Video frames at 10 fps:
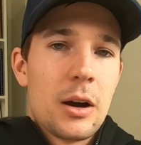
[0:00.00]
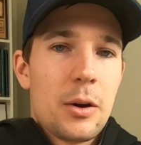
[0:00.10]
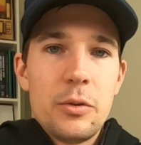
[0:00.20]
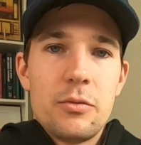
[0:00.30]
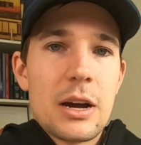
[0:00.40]
I
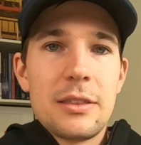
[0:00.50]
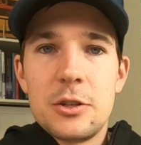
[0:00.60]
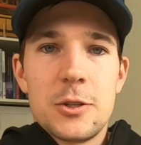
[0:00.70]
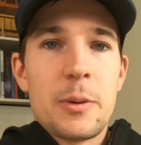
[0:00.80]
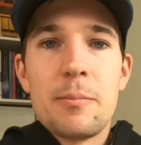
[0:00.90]
would rather
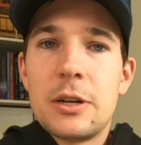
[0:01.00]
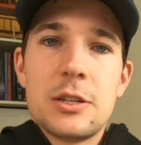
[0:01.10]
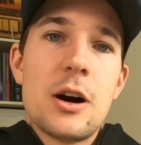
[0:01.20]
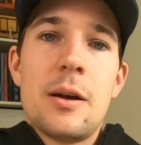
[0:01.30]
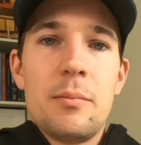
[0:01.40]
just spend my
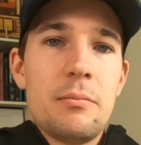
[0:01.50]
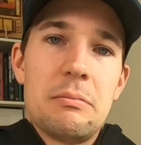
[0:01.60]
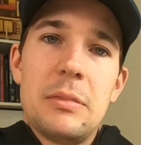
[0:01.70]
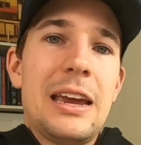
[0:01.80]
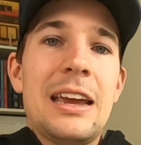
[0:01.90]
time
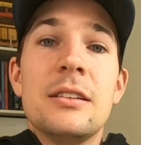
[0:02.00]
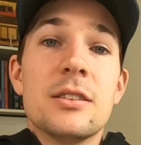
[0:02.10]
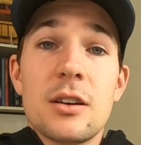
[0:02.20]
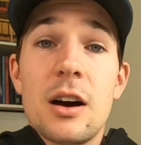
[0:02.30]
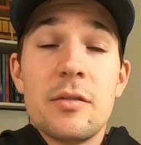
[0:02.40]
either
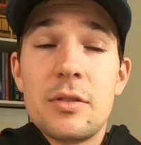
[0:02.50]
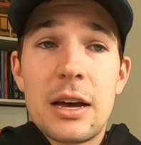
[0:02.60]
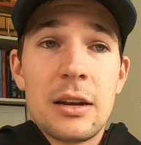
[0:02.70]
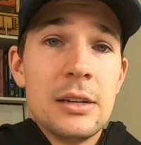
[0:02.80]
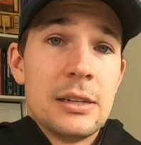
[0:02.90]
side of
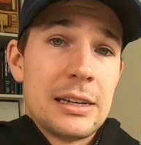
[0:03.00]
that